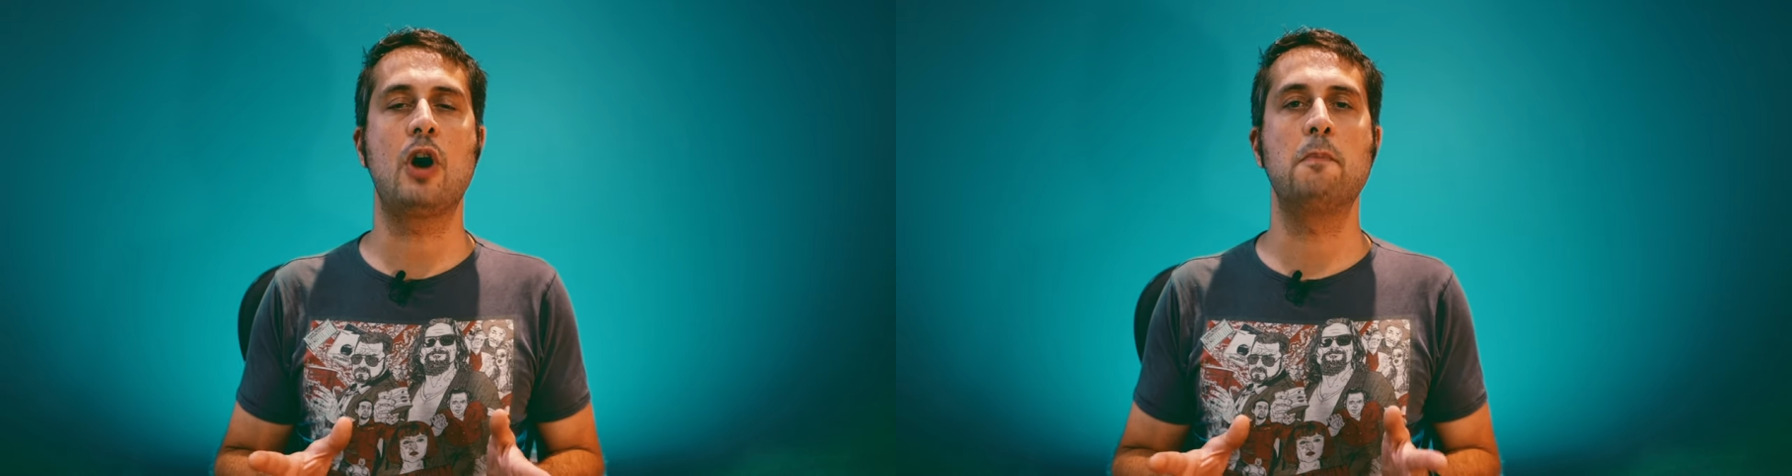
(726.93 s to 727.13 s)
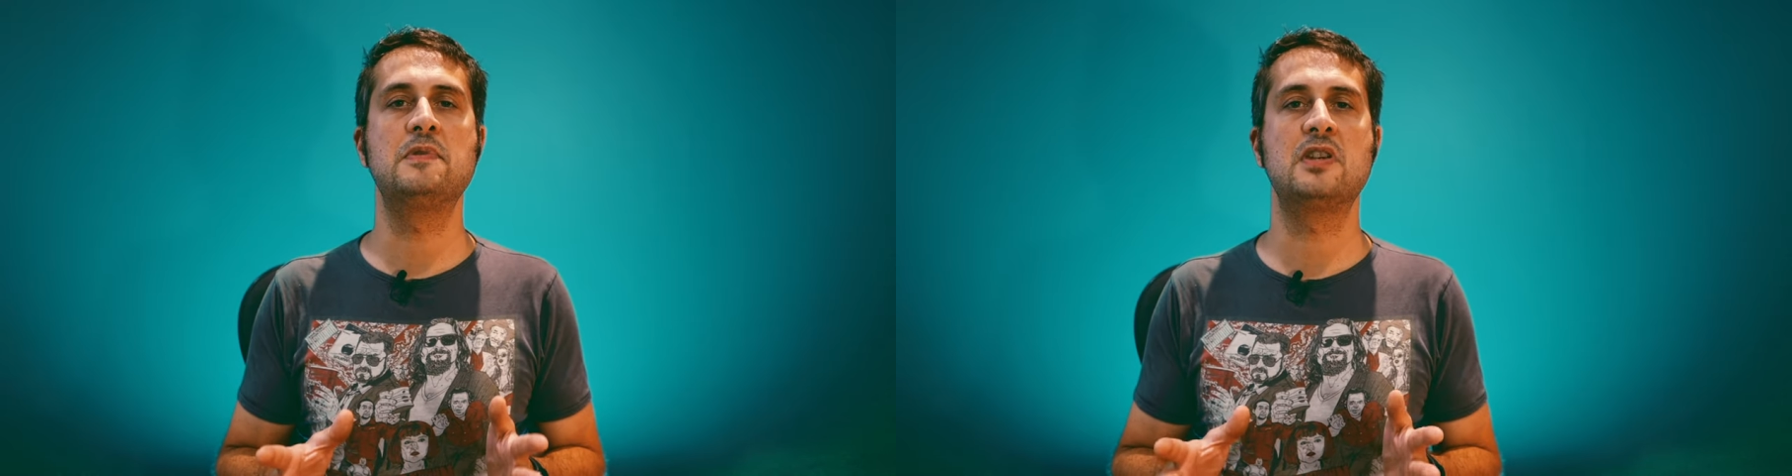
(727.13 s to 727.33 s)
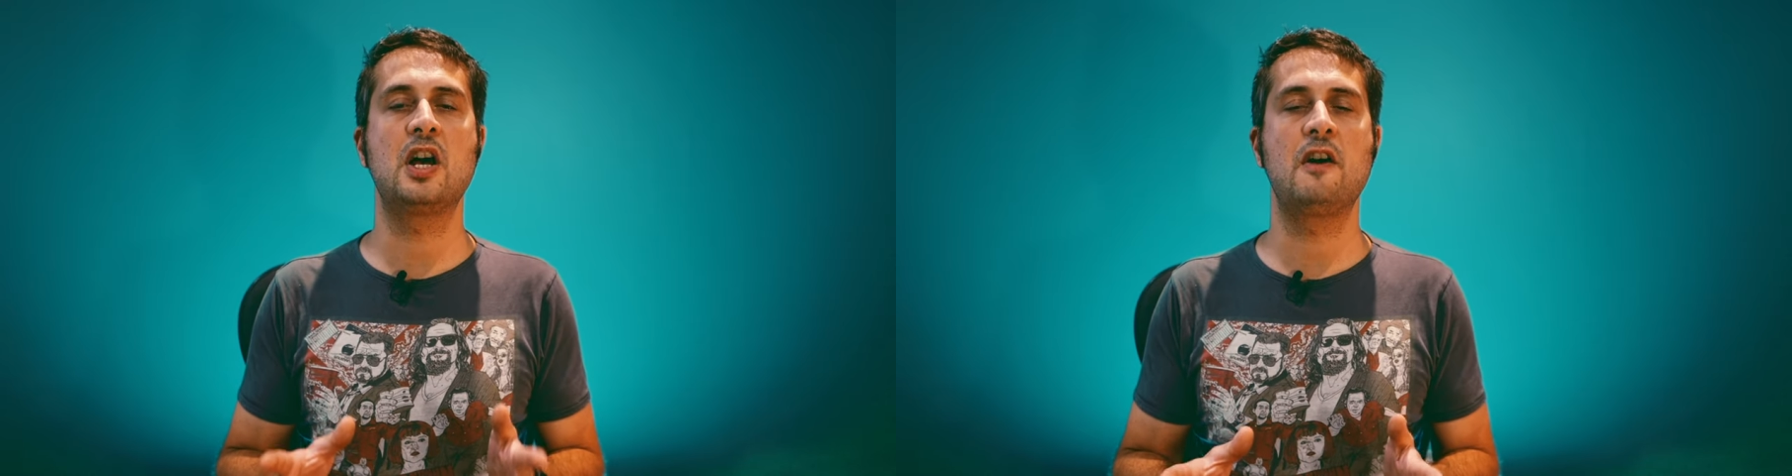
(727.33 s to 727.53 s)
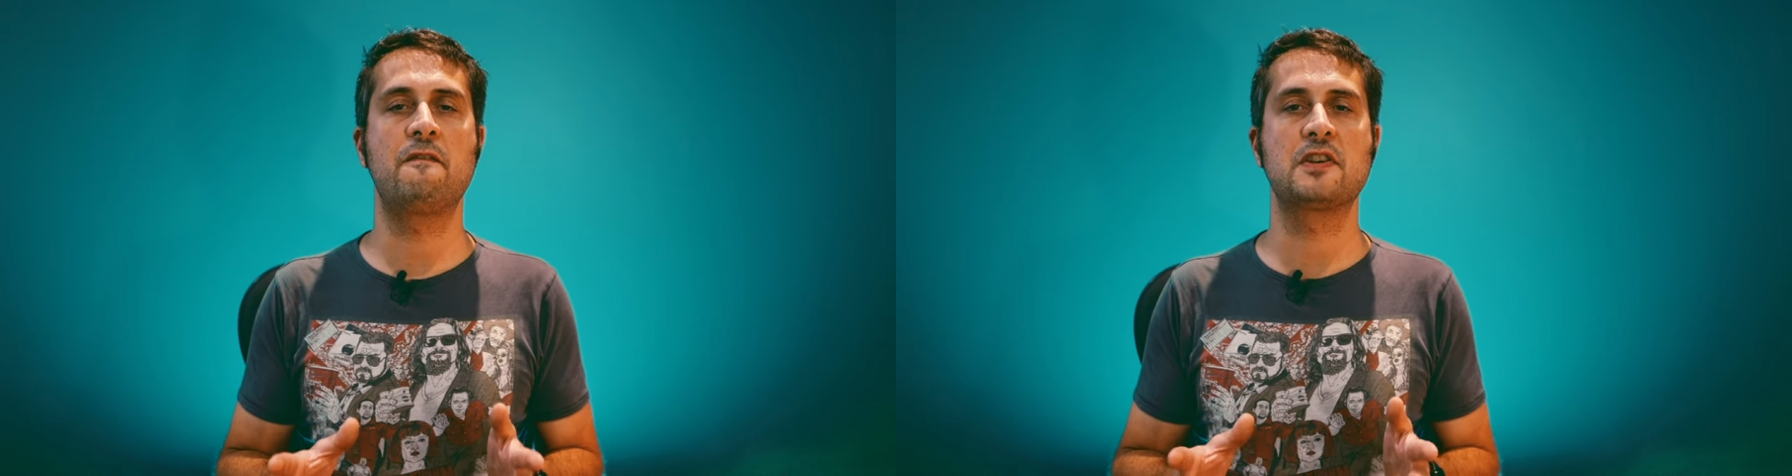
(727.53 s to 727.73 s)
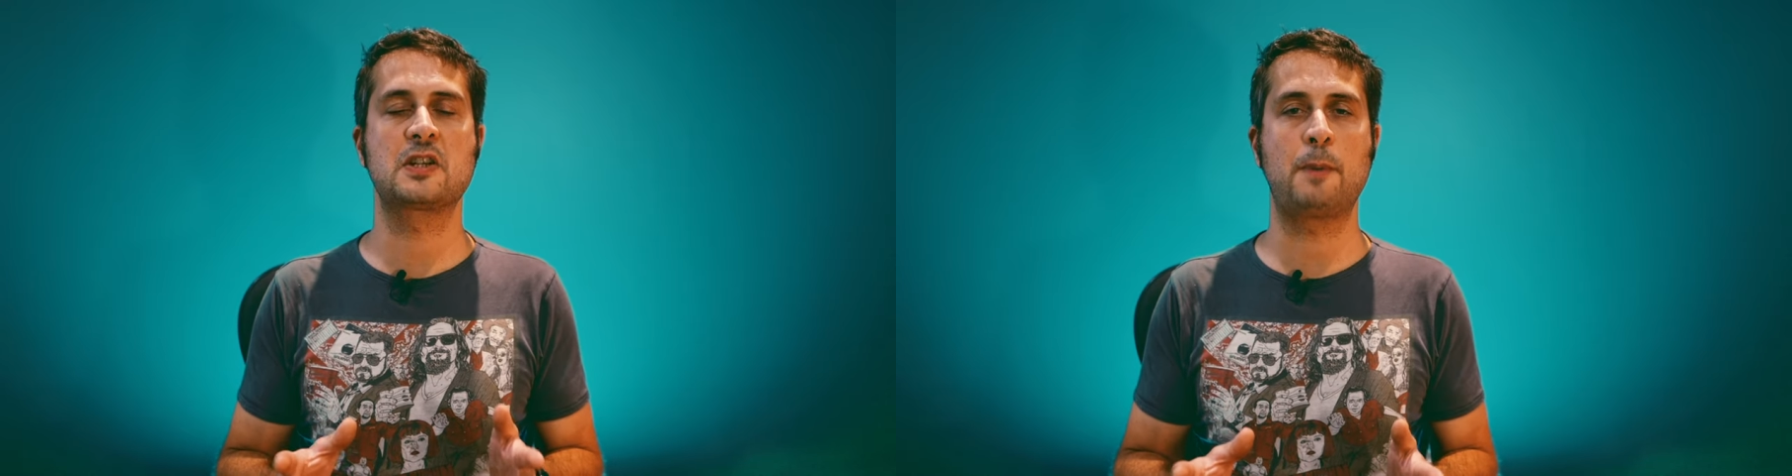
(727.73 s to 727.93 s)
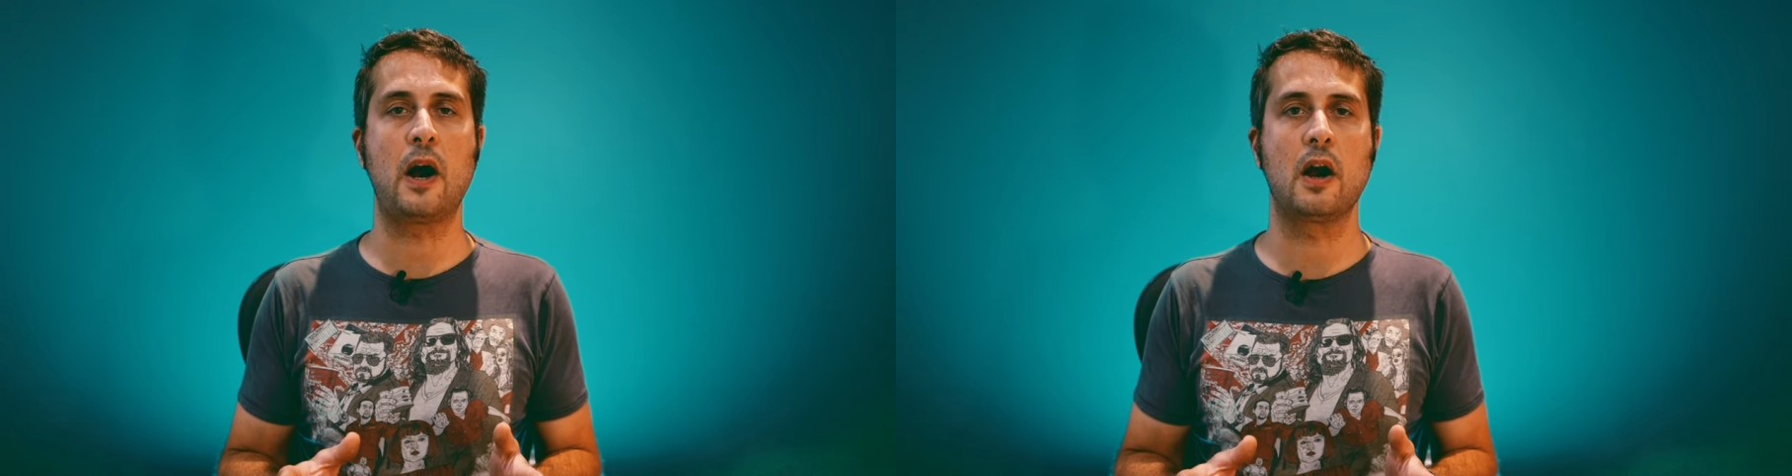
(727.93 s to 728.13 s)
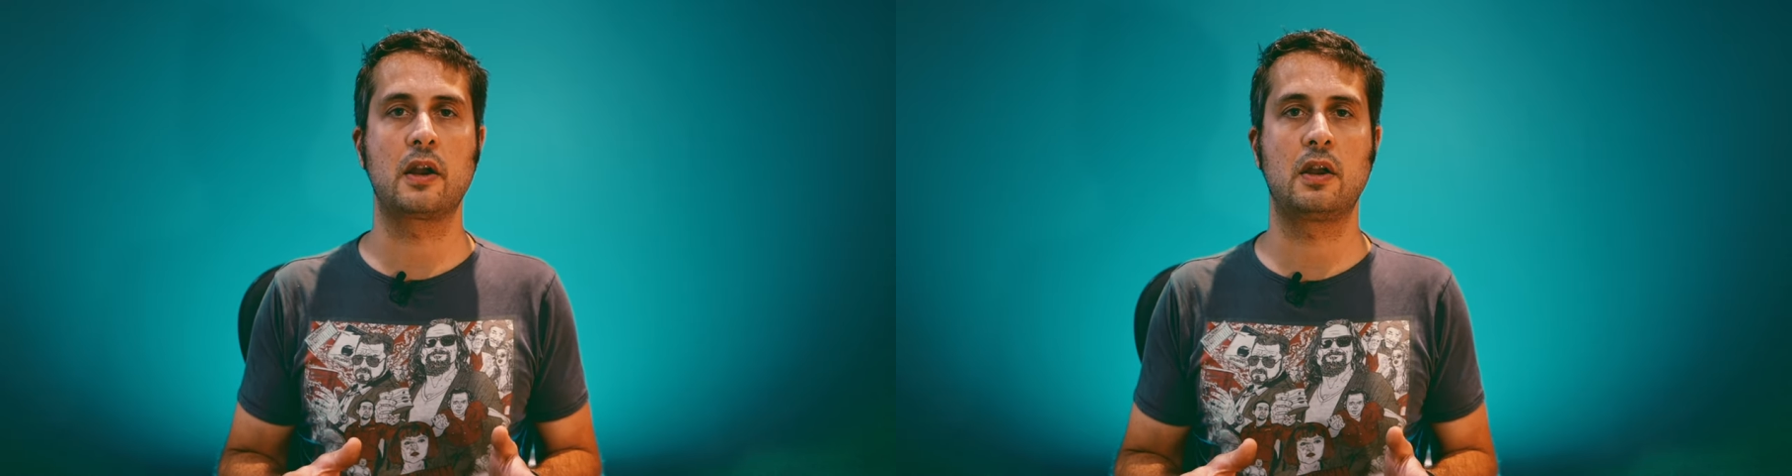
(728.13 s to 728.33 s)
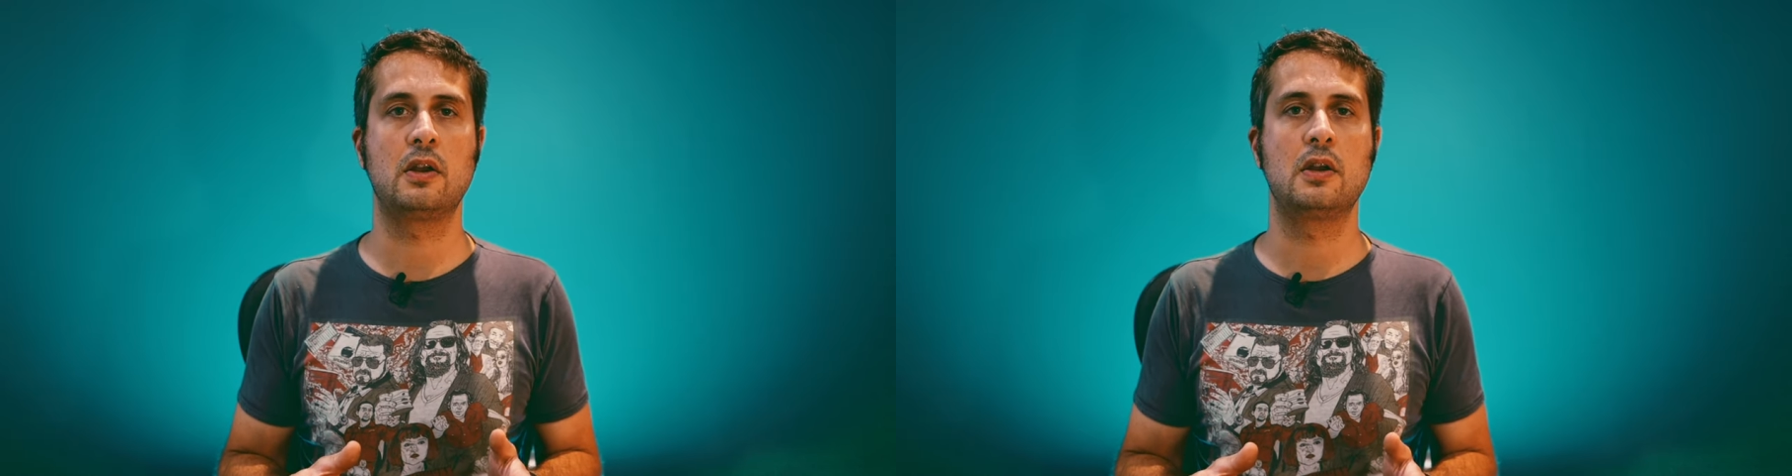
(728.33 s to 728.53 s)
observe the spark,